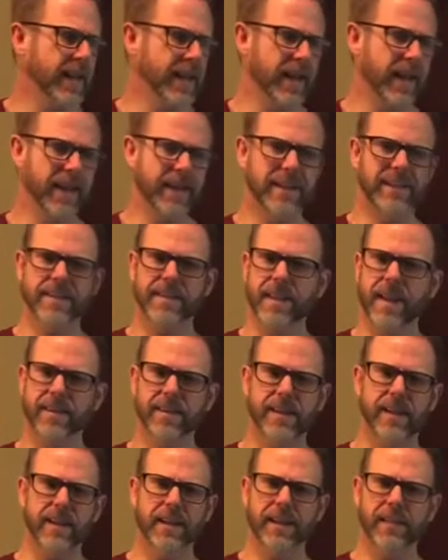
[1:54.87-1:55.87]
And it's
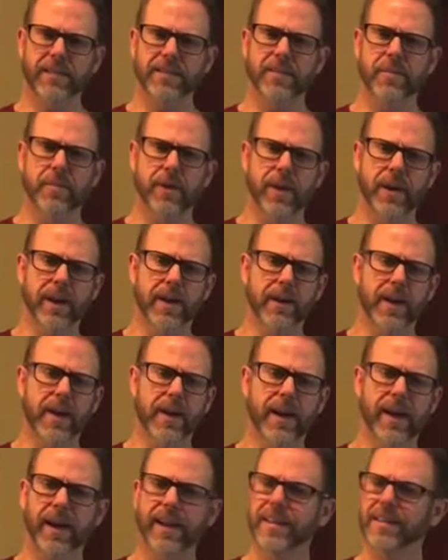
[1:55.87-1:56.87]
nothing against the band.
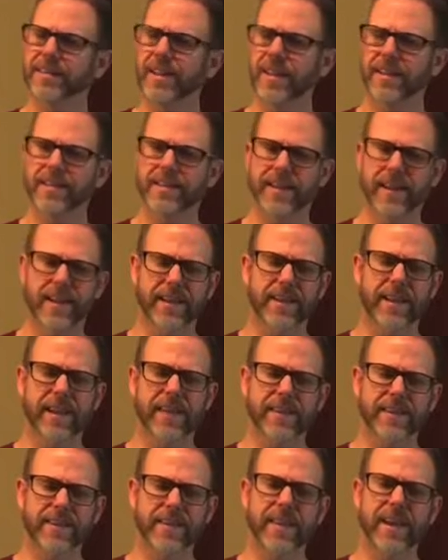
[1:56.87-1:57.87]
As I
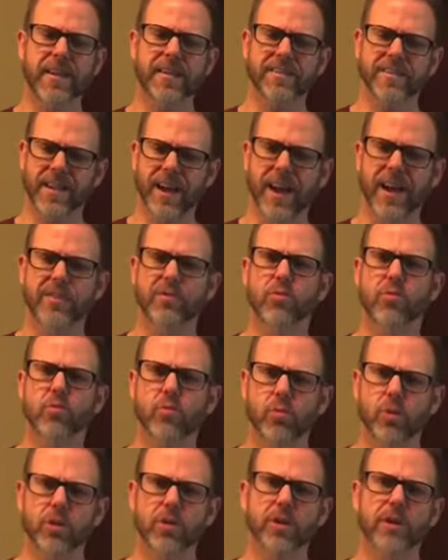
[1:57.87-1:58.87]
said, these guys
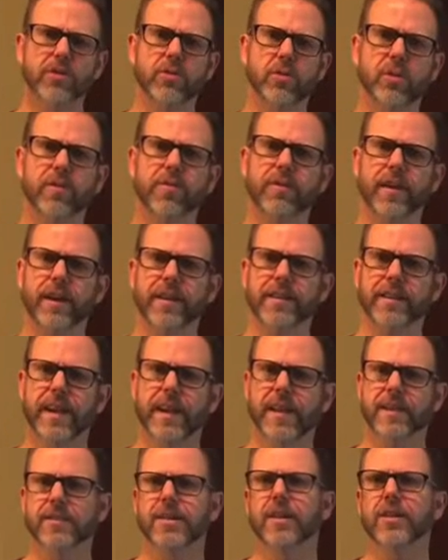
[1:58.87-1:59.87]
really do a
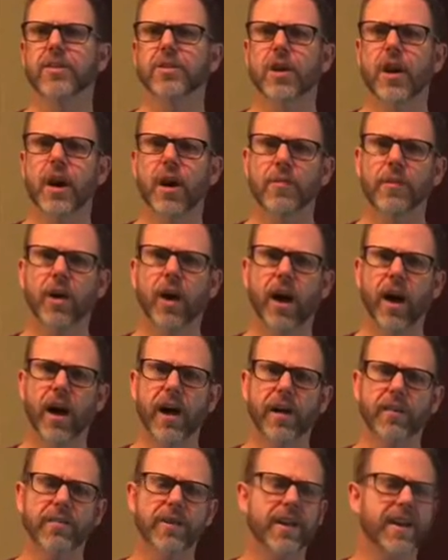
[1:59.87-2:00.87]
fantastic job
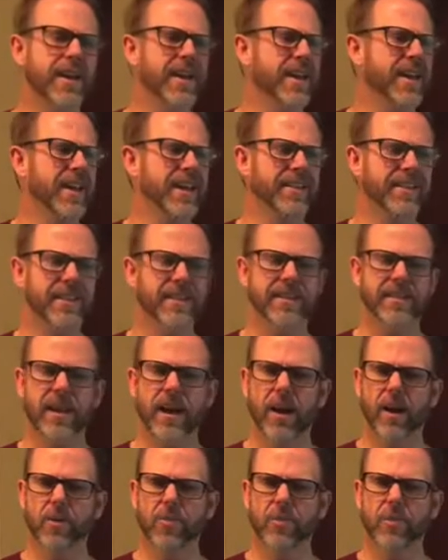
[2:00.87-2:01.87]
live. This
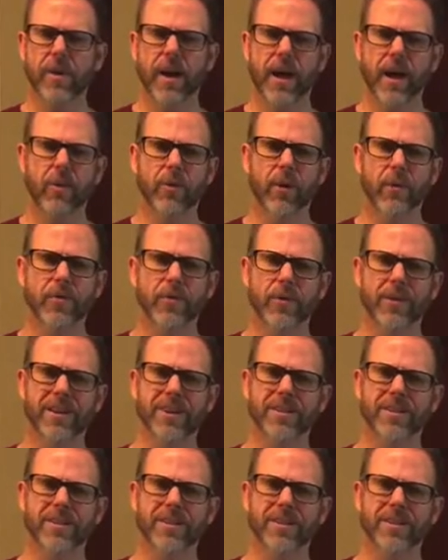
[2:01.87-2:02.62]
album, however,